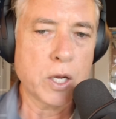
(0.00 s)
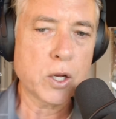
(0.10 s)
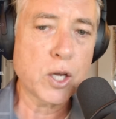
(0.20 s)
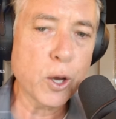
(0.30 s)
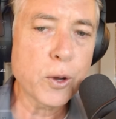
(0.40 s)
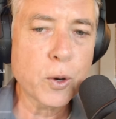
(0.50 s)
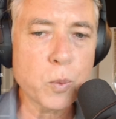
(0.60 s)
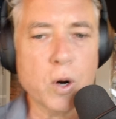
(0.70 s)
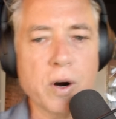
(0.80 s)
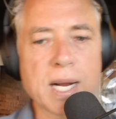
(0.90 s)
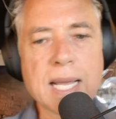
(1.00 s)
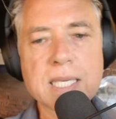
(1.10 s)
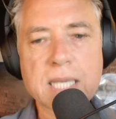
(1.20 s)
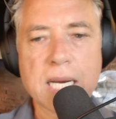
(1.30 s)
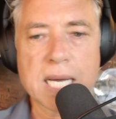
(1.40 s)
go to war
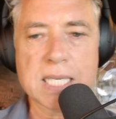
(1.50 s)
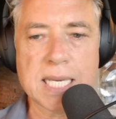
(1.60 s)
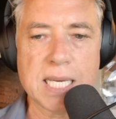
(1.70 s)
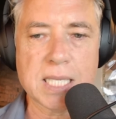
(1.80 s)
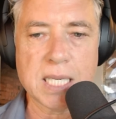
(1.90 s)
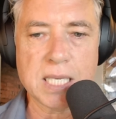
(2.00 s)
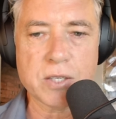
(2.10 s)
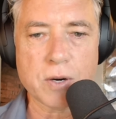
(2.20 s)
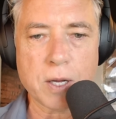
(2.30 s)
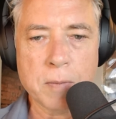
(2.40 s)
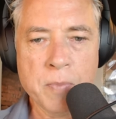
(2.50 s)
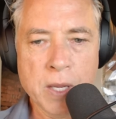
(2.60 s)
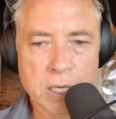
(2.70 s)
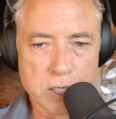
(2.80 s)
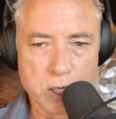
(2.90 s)
against the United States and Israel.
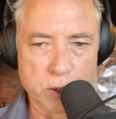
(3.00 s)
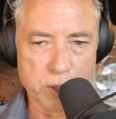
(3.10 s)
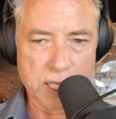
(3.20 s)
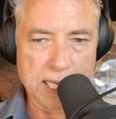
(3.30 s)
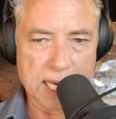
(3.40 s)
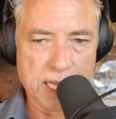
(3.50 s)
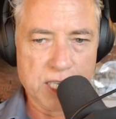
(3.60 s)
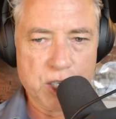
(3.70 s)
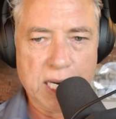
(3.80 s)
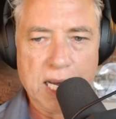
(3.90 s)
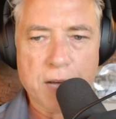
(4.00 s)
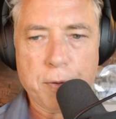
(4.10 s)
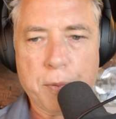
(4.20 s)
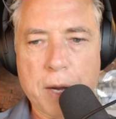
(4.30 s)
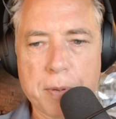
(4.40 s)
So you get the ginning up
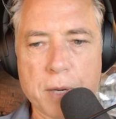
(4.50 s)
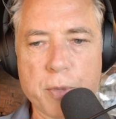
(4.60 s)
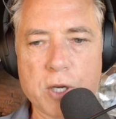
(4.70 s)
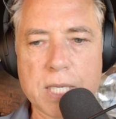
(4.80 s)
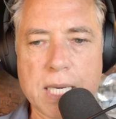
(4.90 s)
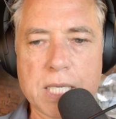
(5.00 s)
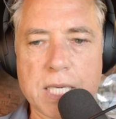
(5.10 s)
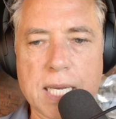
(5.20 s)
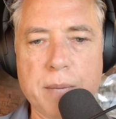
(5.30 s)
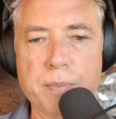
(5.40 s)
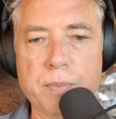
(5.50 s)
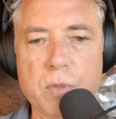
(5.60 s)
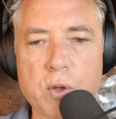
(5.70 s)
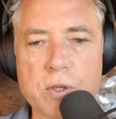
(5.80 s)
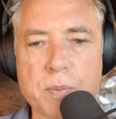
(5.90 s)
of popular protests, you get
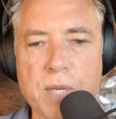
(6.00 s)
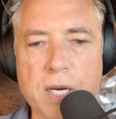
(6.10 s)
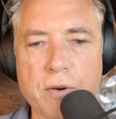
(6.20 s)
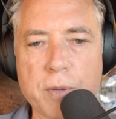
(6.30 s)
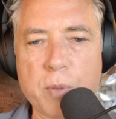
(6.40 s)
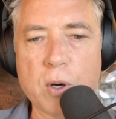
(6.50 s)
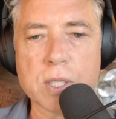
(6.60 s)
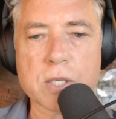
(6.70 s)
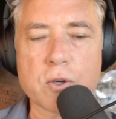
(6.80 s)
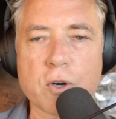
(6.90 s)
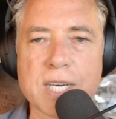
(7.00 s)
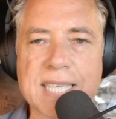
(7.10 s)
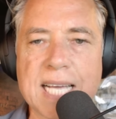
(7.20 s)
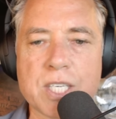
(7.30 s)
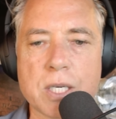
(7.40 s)
news media reports that draw
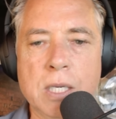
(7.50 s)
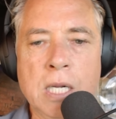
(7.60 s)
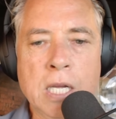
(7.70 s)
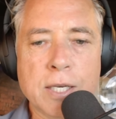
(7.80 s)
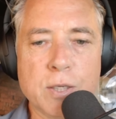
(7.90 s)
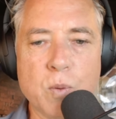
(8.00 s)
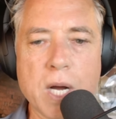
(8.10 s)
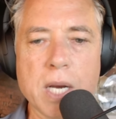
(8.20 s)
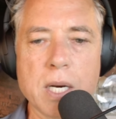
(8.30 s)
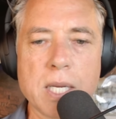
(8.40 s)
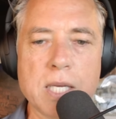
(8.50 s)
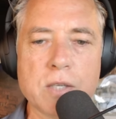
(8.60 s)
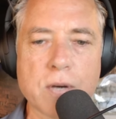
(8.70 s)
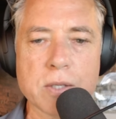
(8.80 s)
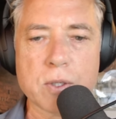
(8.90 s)
attention to what
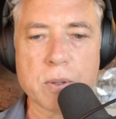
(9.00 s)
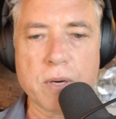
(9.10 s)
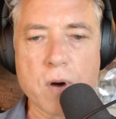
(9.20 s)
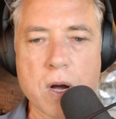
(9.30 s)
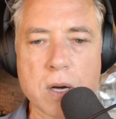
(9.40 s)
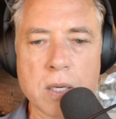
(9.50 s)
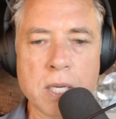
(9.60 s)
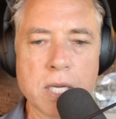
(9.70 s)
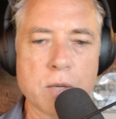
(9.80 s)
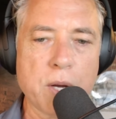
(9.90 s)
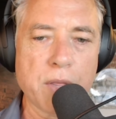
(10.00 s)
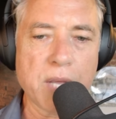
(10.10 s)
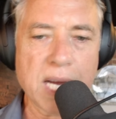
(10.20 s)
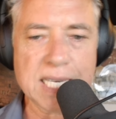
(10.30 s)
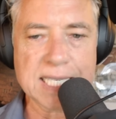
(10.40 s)
Israel's doing wrong, to what the
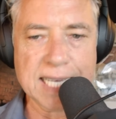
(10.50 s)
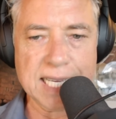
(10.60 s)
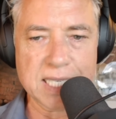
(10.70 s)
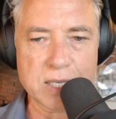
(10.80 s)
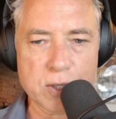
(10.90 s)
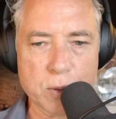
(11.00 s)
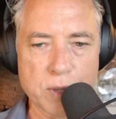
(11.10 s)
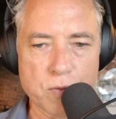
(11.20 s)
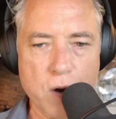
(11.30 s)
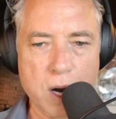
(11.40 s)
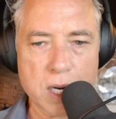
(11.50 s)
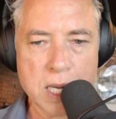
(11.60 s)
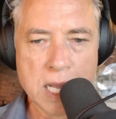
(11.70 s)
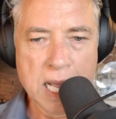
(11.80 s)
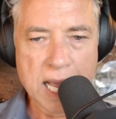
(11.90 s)
United States is doing wrong,
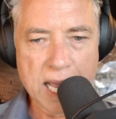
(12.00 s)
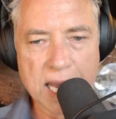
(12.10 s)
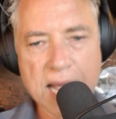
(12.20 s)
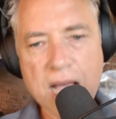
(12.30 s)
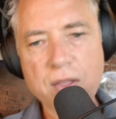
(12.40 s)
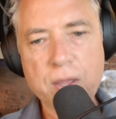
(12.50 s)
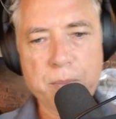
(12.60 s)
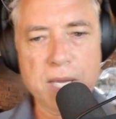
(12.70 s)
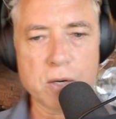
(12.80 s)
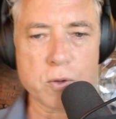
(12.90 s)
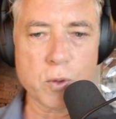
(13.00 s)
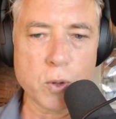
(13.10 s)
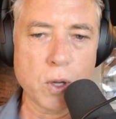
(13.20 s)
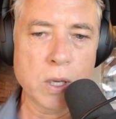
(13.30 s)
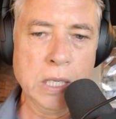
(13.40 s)
and how they're being
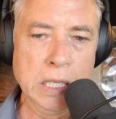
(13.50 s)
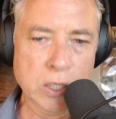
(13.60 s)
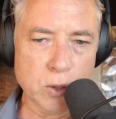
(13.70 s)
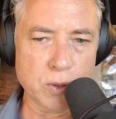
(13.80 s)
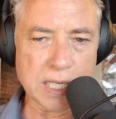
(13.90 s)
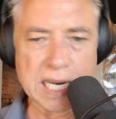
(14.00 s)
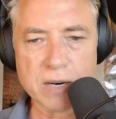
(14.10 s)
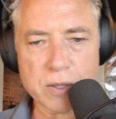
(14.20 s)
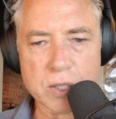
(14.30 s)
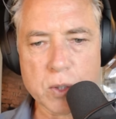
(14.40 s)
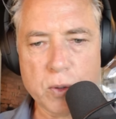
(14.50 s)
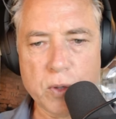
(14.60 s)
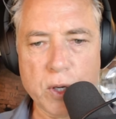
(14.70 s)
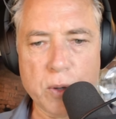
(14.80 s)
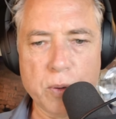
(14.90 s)
cruel to the terrorists who
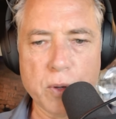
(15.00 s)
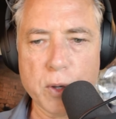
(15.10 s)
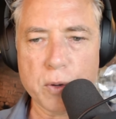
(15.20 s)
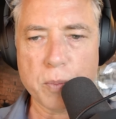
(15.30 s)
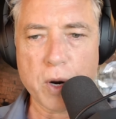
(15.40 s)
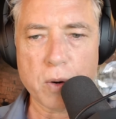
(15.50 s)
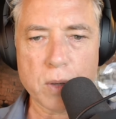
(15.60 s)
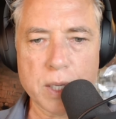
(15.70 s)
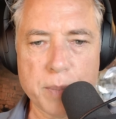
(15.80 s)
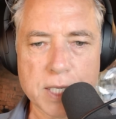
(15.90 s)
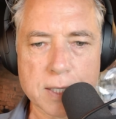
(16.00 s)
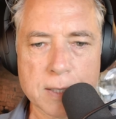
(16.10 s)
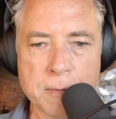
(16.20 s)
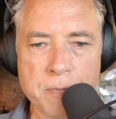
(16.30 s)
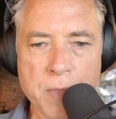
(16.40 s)
know no moral limits.
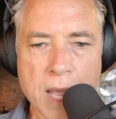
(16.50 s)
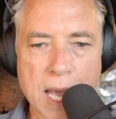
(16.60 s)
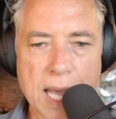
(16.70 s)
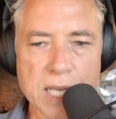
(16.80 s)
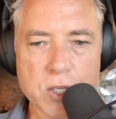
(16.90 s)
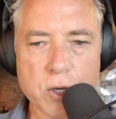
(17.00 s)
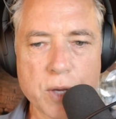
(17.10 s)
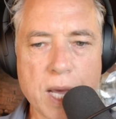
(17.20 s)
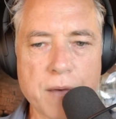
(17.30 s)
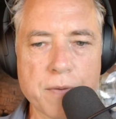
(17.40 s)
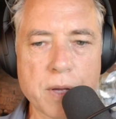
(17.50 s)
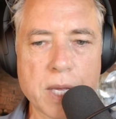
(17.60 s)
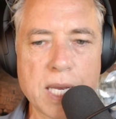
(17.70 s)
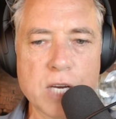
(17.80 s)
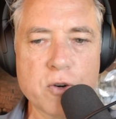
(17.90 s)
And so you have
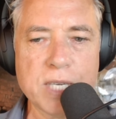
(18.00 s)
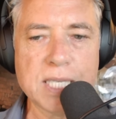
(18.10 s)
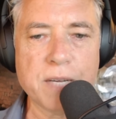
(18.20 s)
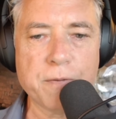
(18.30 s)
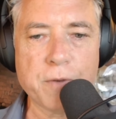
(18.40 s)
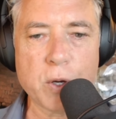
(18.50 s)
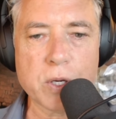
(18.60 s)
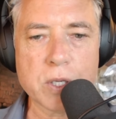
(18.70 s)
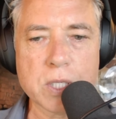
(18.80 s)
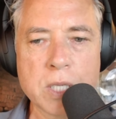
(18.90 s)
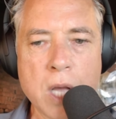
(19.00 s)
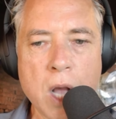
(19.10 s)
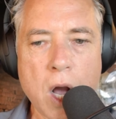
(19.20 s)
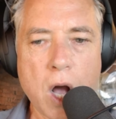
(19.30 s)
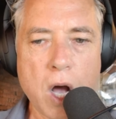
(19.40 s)
an increasing focus
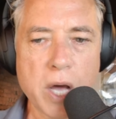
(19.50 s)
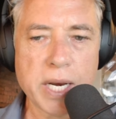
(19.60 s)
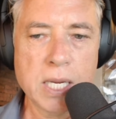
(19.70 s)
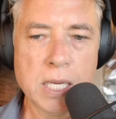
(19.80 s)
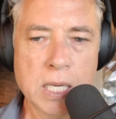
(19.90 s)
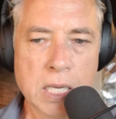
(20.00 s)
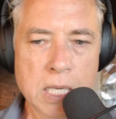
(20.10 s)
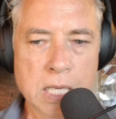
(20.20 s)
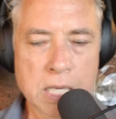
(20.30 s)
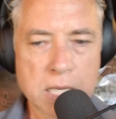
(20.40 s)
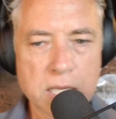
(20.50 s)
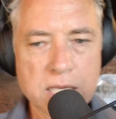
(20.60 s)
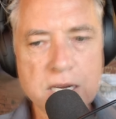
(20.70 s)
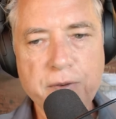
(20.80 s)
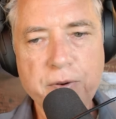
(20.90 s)
on the
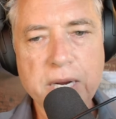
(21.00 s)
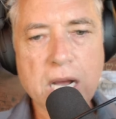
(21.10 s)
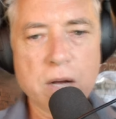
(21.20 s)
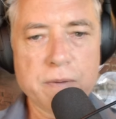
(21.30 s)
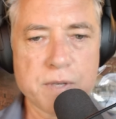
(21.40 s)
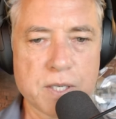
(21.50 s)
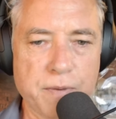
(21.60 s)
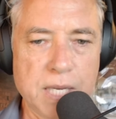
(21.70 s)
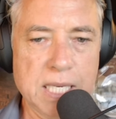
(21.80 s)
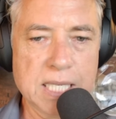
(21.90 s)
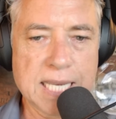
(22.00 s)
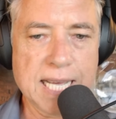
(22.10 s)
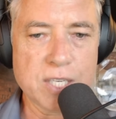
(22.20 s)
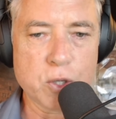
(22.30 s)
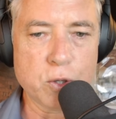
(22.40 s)
suffering of civilians
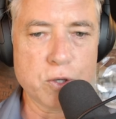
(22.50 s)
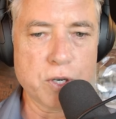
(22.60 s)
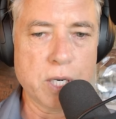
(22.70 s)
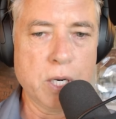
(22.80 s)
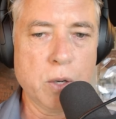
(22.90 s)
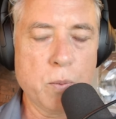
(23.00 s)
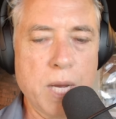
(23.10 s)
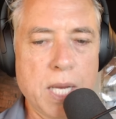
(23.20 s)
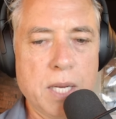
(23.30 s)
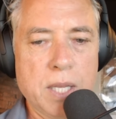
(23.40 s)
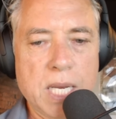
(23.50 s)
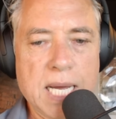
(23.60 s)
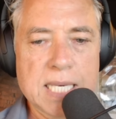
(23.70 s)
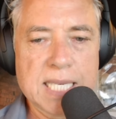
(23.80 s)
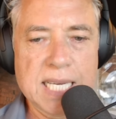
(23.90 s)
and children when the
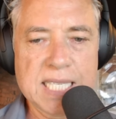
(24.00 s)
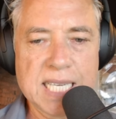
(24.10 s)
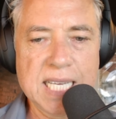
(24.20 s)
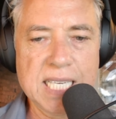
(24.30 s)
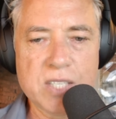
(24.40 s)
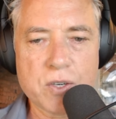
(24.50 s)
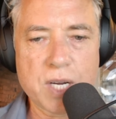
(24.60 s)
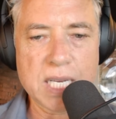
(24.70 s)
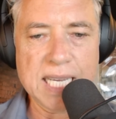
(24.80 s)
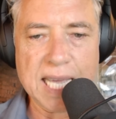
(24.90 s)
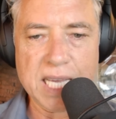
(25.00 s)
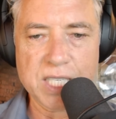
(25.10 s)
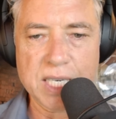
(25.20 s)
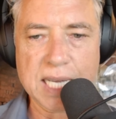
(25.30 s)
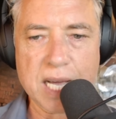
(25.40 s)
United States and Israel
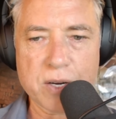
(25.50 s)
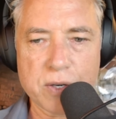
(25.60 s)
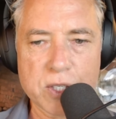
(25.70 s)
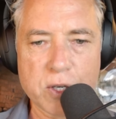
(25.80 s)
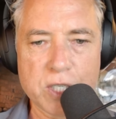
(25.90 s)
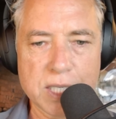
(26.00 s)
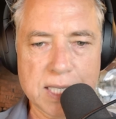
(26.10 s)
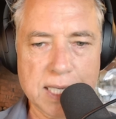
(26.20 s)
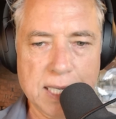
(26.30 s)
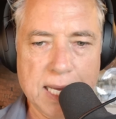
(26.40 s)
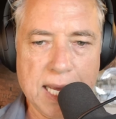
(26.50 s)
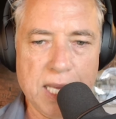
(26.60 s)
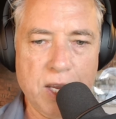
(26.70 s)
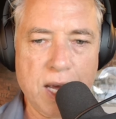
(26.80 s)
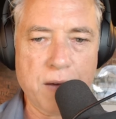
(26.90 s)
engage in counterinsurgency.
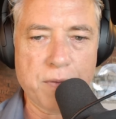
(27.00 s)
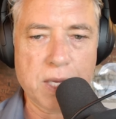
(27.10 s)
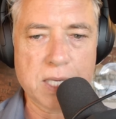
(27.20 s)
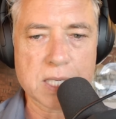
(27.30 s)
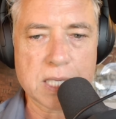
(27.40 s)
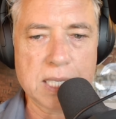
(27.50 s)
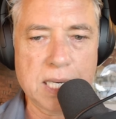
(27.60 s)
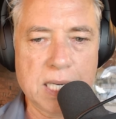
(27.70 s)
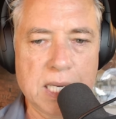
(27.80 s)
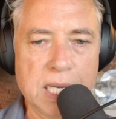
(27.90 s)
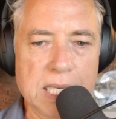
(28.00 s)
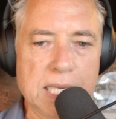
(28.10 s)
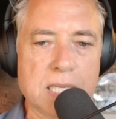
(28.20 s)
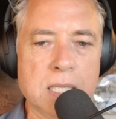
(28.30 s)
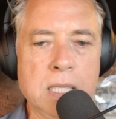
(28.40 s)
And you have these leading
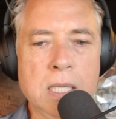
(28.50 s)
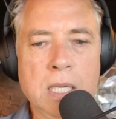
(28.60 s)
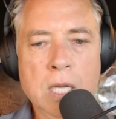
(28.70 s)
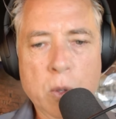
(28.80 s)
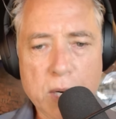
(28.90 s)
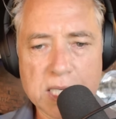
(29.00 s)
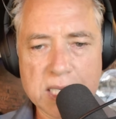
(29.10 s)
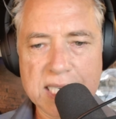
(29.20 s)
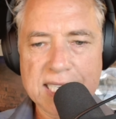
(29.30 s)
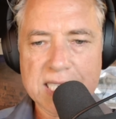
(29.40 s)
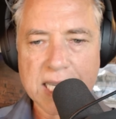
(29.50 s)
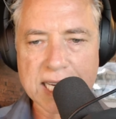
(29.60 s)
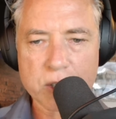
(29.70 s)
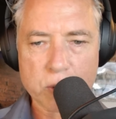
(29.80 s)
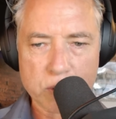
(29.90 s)
elite Western
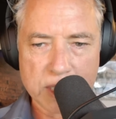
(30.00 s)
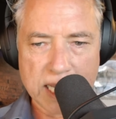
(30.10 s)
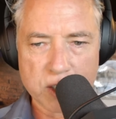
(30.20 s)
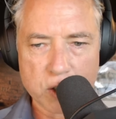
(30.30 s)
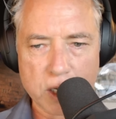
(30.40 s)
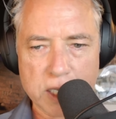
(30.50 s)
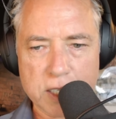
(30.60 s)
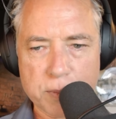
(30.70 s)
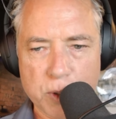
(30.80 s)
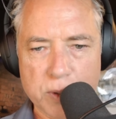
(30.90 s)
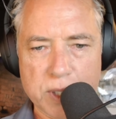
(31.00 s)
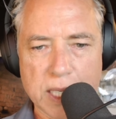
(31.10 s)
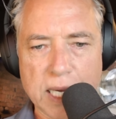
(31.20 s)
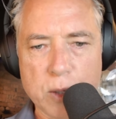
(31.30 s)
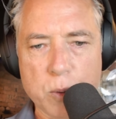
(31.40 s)
intellectuals and journalists
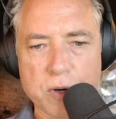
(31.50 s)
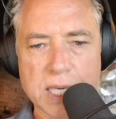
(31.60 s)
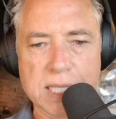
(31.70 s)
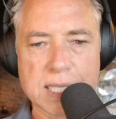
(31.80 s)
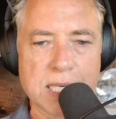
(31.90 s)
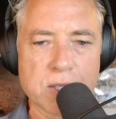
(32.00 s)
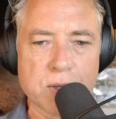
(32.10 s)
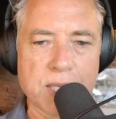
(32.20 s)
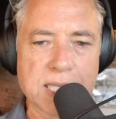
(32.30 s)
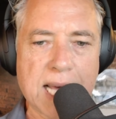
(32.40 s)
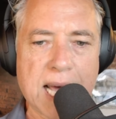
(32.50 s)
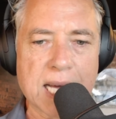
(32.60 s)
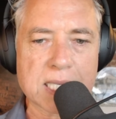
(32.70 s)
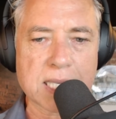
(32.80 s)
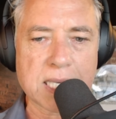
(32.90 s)
producing inquiries into these
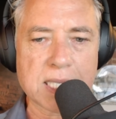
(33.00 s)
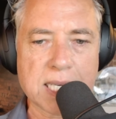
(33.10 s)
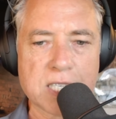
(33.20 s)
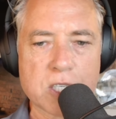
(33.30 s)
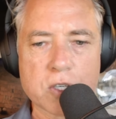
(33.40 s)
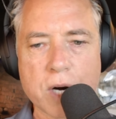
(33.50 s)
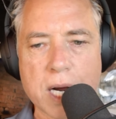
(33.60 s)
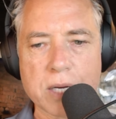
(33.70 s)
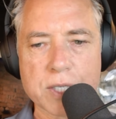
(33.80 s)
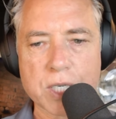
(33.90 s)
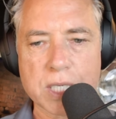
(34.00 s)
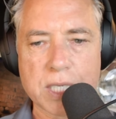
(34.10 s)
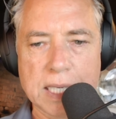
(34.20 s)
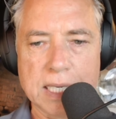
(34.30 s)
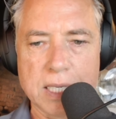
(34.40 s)
acts. They stage trials
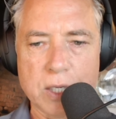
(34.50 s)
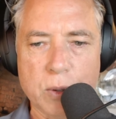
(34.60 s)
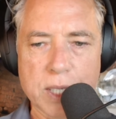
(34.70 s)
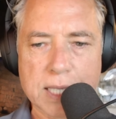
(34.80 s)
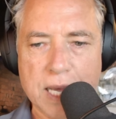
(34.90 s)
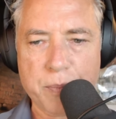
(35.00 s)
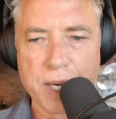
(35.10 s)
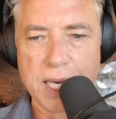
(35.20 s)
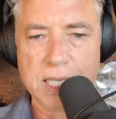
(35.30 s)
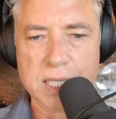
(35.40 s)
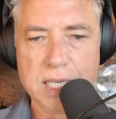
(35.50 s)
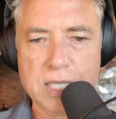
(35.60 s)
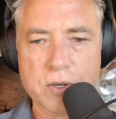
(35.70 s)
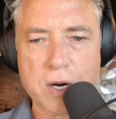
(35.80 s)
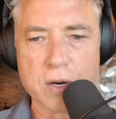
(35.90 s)
judging U.S. campaigns and
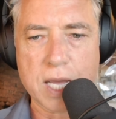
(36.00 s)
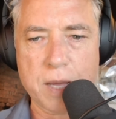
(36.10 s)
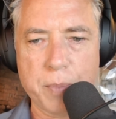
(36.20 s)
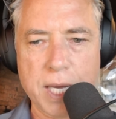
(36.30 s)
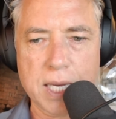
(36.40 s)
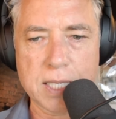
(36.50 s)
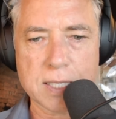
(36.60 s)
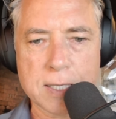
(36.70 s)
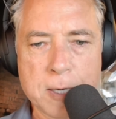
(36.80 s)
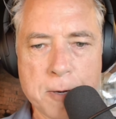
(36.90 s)
Israel campaigns.